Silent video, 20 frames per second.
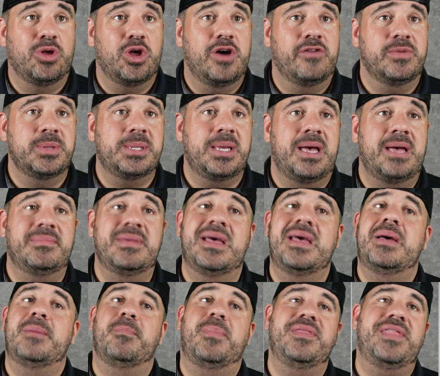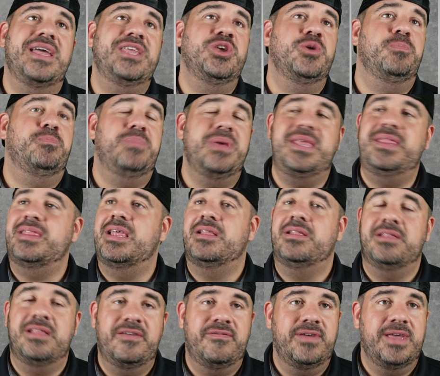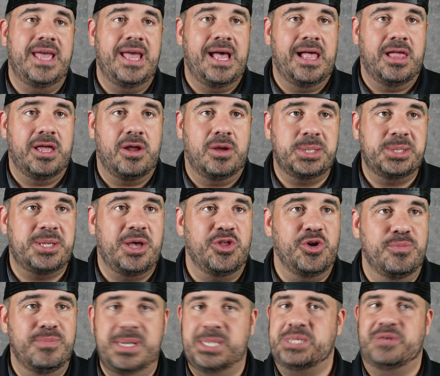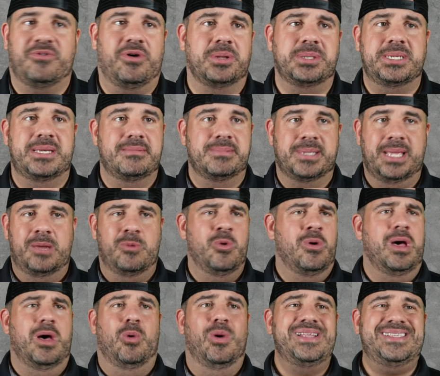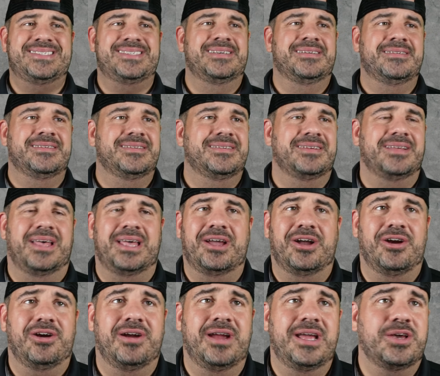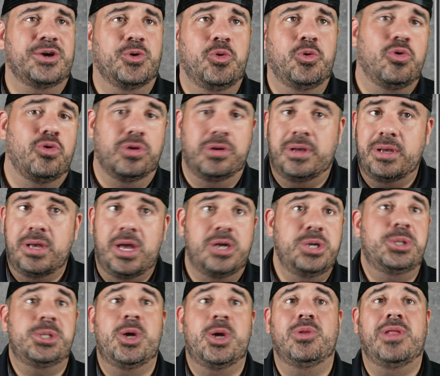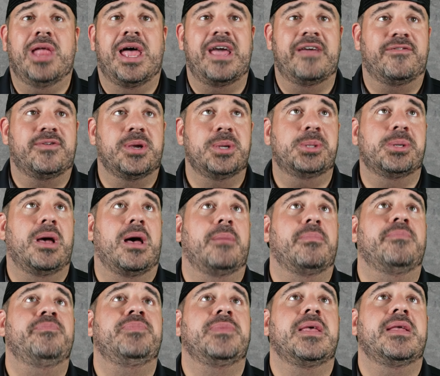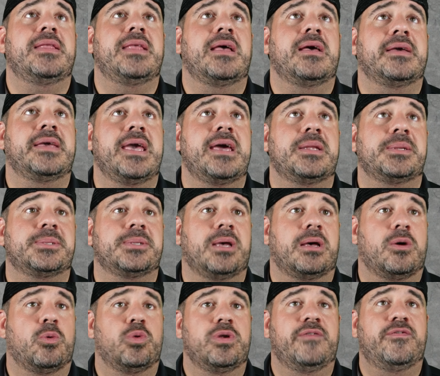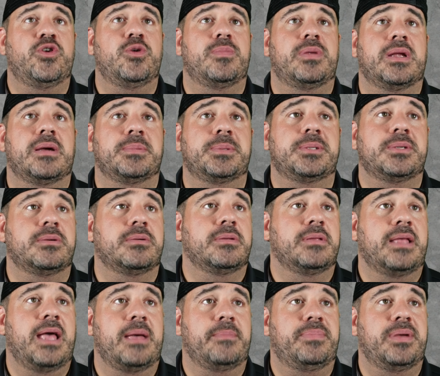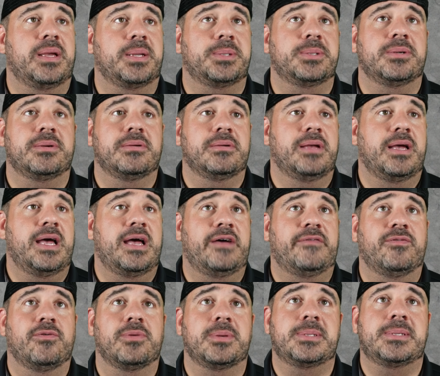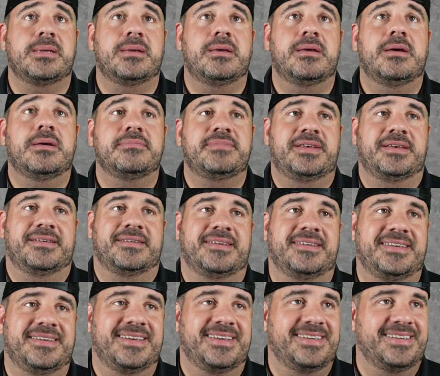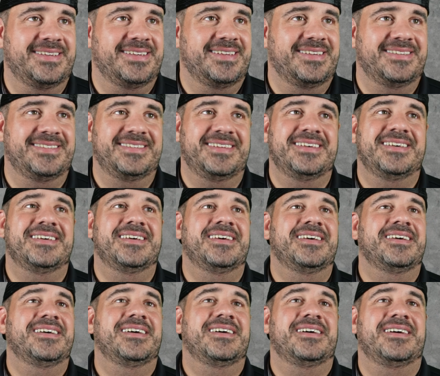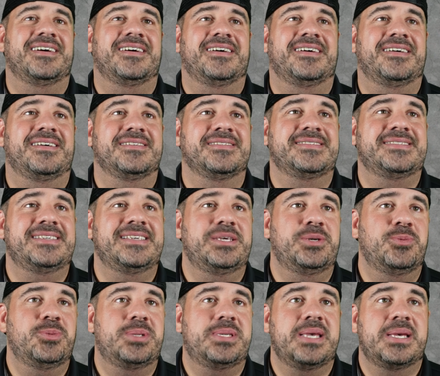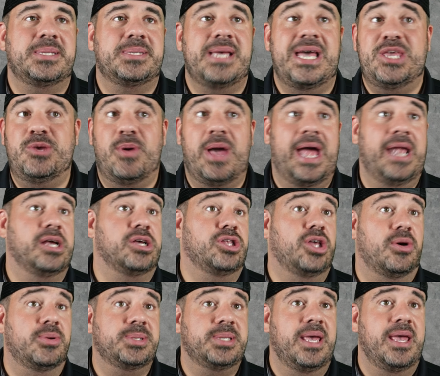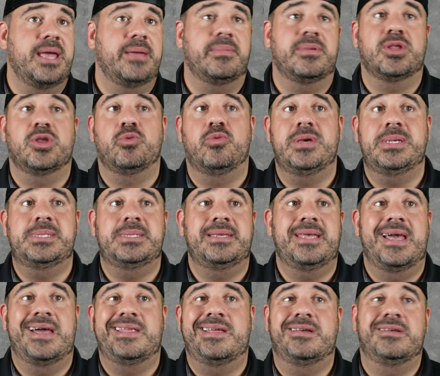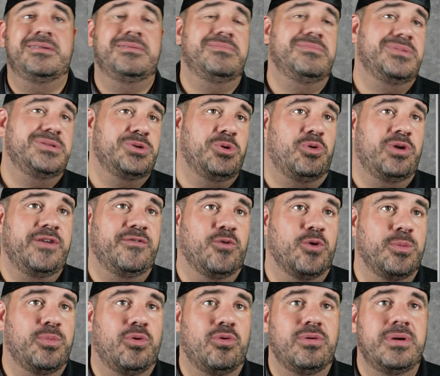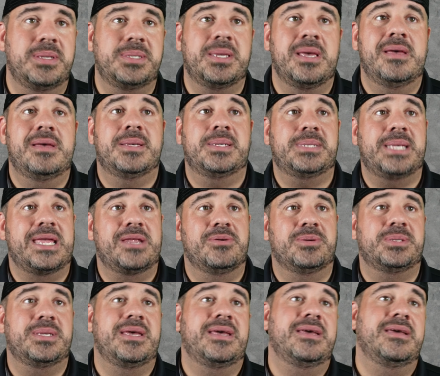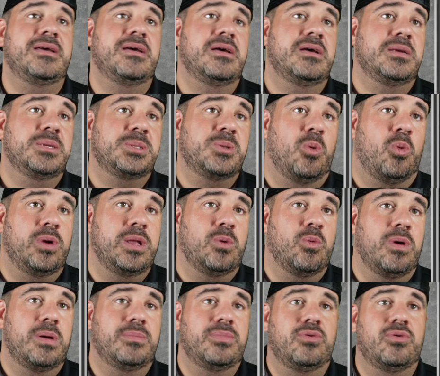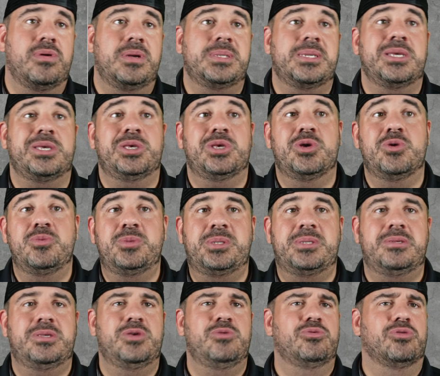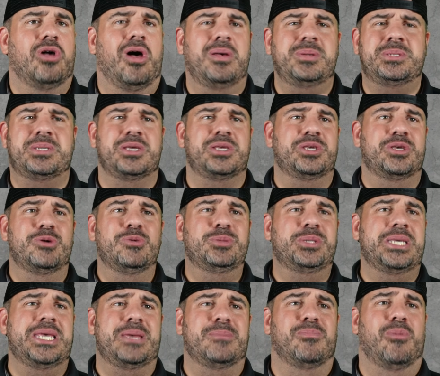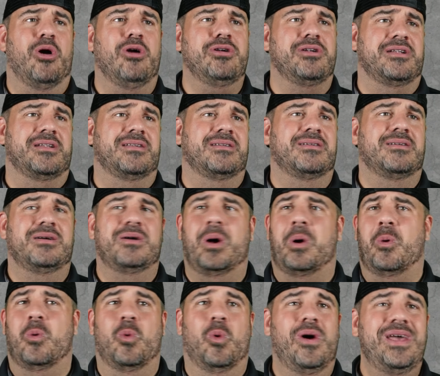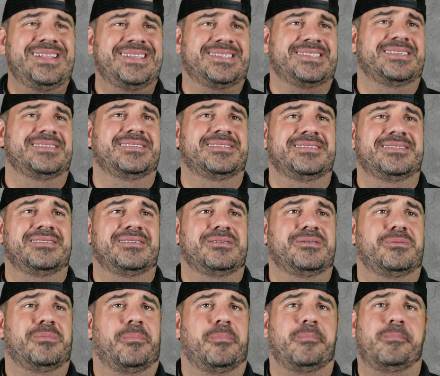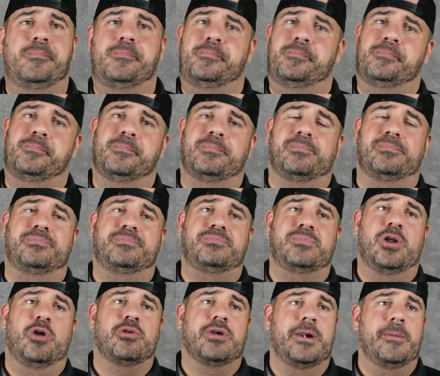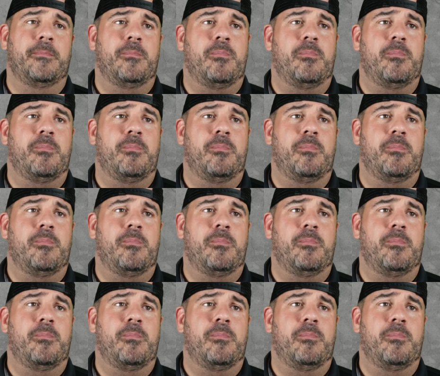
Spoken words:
overtime, but then you beat the living hell out of Southern Miss of all teams. Like, what? Like, all right, cool. You showed life. Good job. And Kennesaw, what have you been up to? That picture. Florida State. let's see. UTSA, you had a close game. Louisiana, 24 points. San Jose, 21 points. You lost to UT Martin. What? Okay.